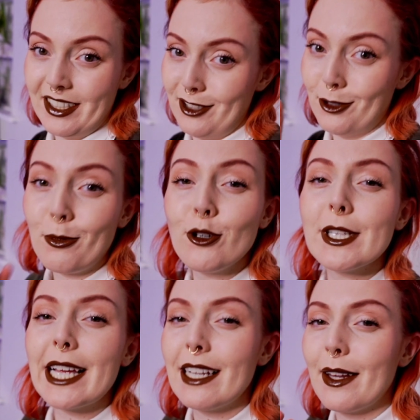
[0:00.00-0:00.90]
You're most
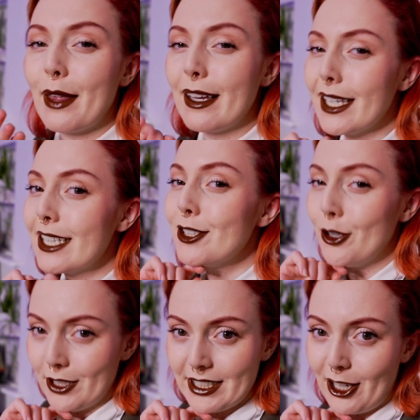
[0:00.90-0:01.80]
likely thinking to
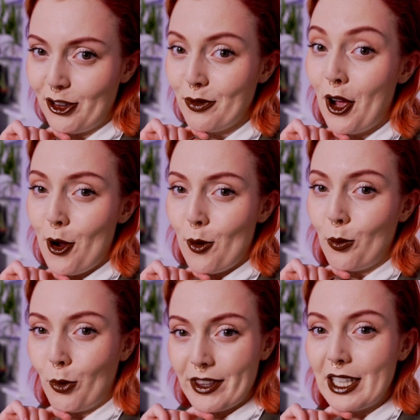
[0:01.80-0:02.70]
yourself,
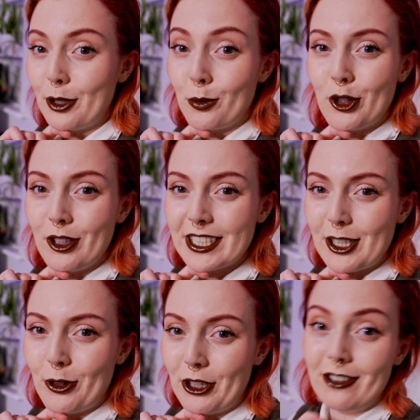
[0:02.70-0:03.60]
what in the world is
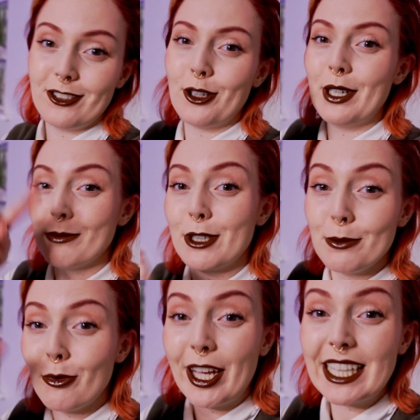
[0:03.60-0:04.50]
going on? So I'm gonna
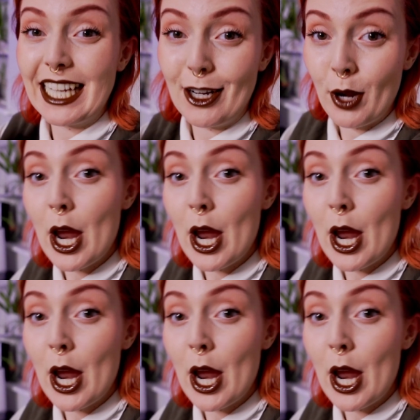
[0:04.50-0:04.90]
break it down